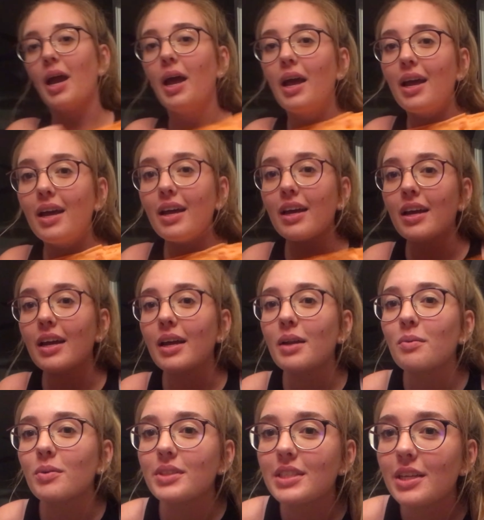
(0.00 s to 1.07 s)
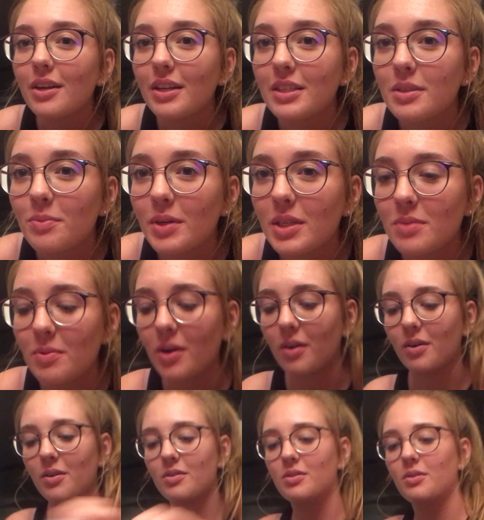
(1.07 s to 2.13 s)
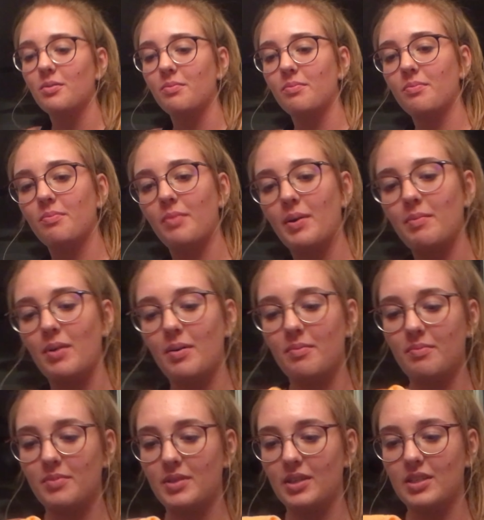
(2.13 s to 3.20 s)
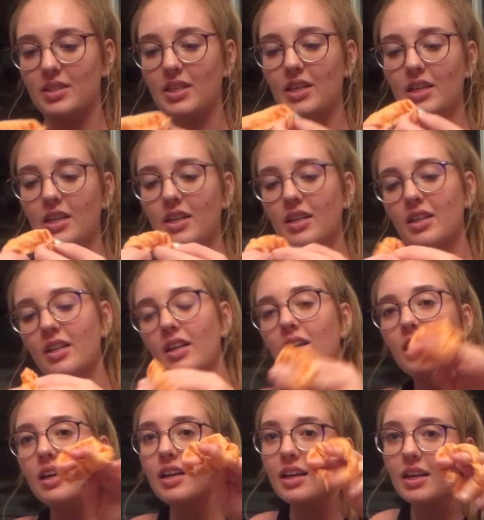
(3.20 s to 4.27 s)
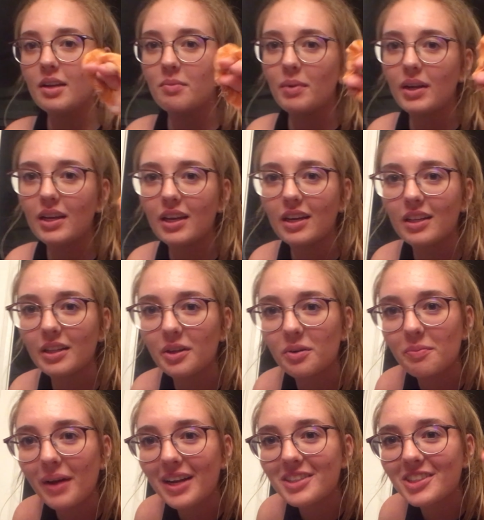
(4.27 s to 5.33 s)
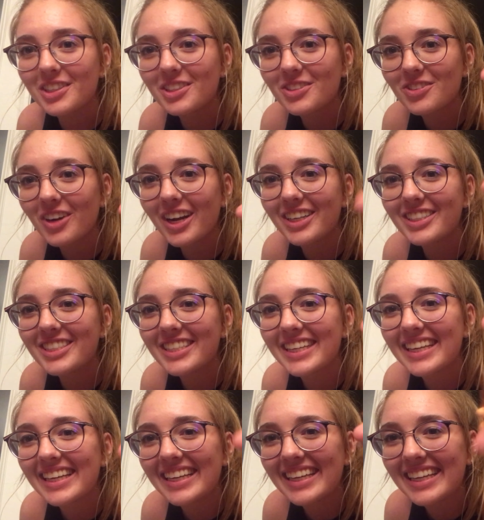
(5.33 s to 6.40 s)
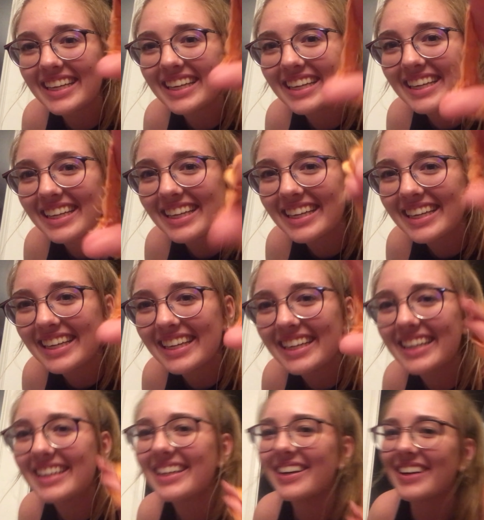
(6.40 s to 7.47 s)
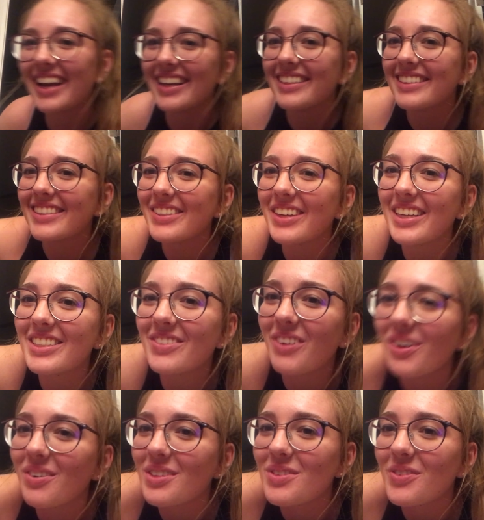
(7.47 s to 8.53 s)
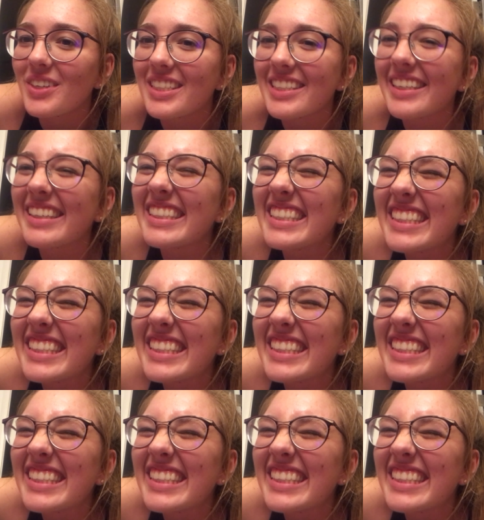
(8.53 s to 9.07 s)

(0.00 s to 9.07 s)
And we'll see it on Sabrina tomorrow. Also, my mom succeeded in making a little matching scrunchie. Okay, see you guys tomorrow on Sabrina's here.